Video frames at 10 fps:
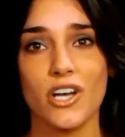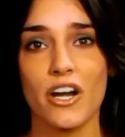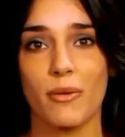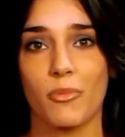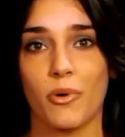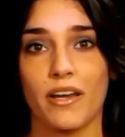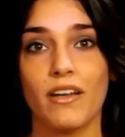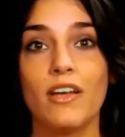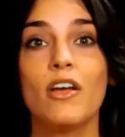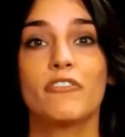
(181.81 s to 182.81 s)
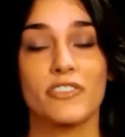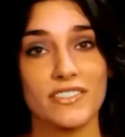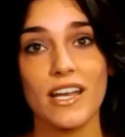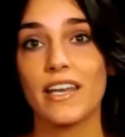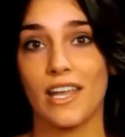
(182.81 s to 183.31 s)
starting point for
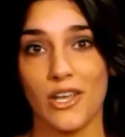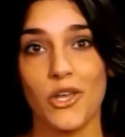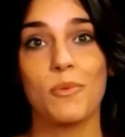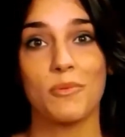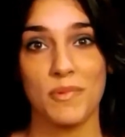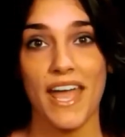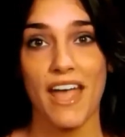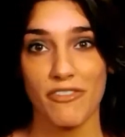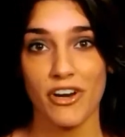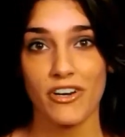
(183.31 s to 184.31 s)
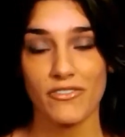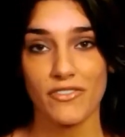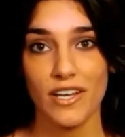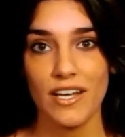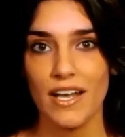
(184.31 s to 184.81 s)
studying human behavior.
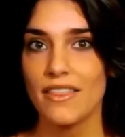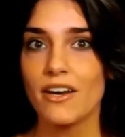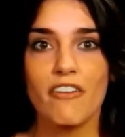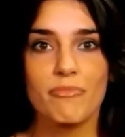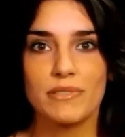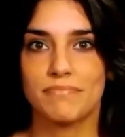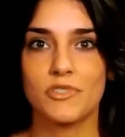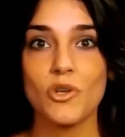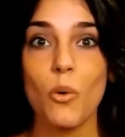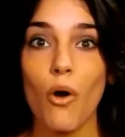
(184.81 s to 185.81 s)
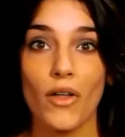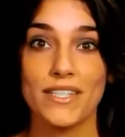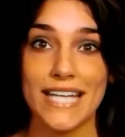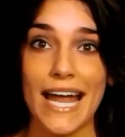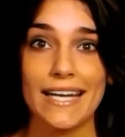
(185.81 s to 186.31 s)
There have been
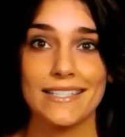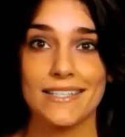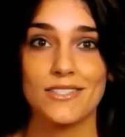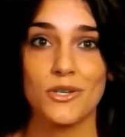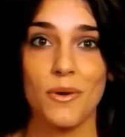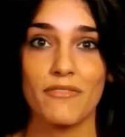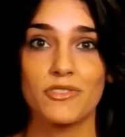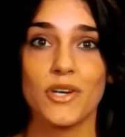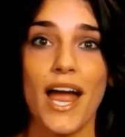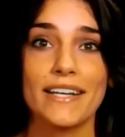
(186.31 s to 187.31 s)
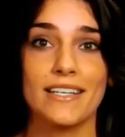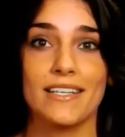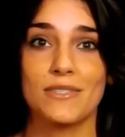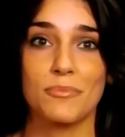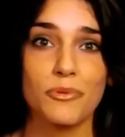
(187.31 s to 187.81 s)
so-called scientists who have tried to
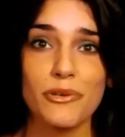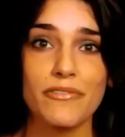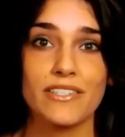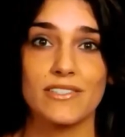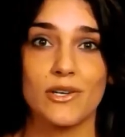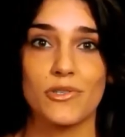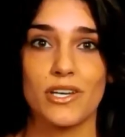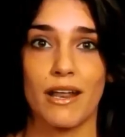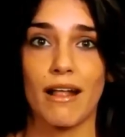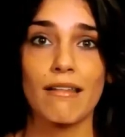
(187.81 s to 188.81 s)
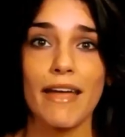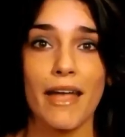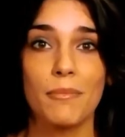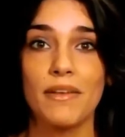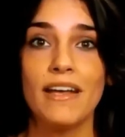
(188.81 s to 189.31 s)
disprove this notion and
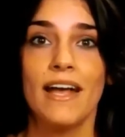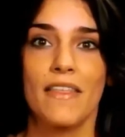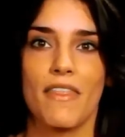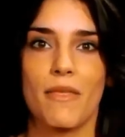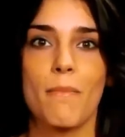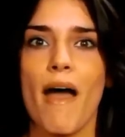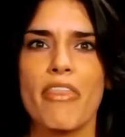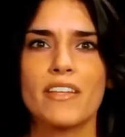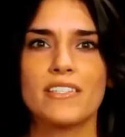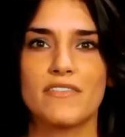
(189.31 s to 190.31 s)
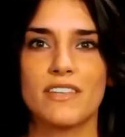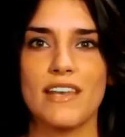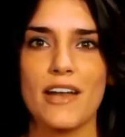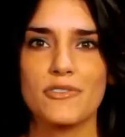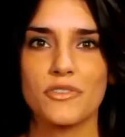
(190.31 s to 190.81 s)
claimed that the methods of the
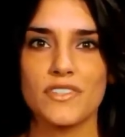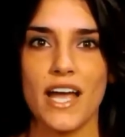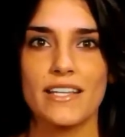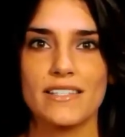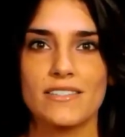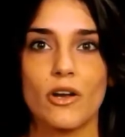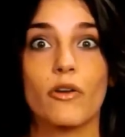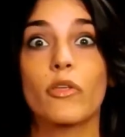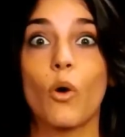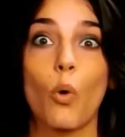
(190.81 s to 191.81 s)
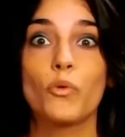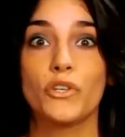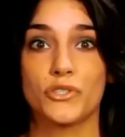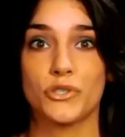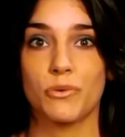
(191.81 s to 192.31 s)
natural sciences are the
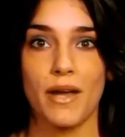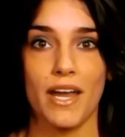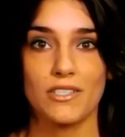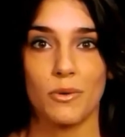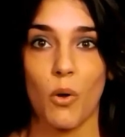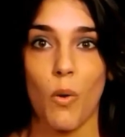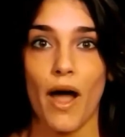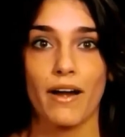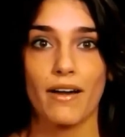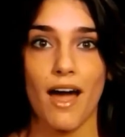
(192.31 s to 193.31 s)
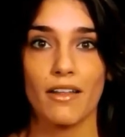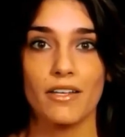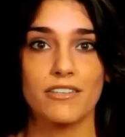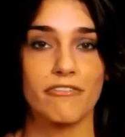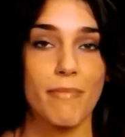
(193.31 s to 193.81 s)
only true way to acquire
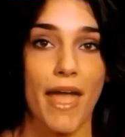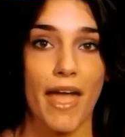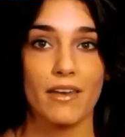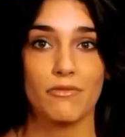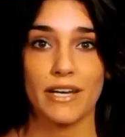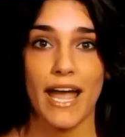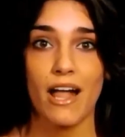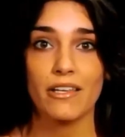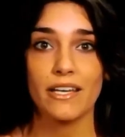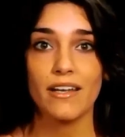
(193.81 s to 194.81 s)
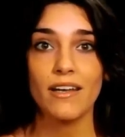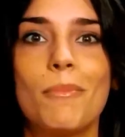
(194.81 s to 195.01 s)
knowledge of man and reality,